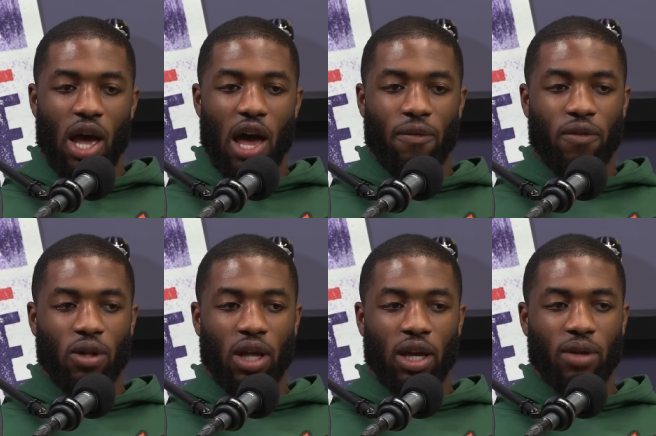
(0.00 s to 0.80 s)
I feel
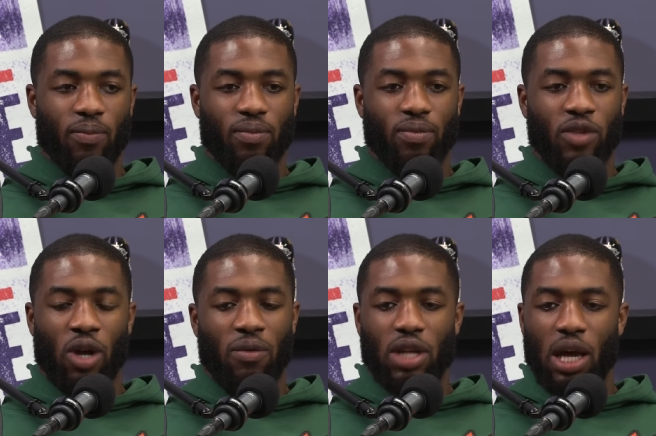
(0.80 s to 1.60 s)
like, you know,
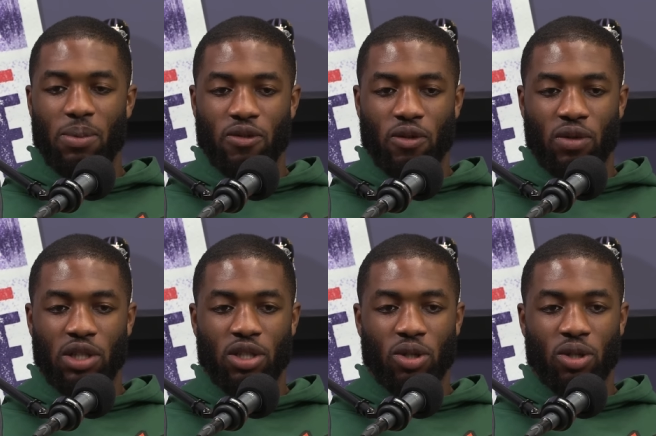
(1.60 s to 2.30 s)
everything happens for a reason.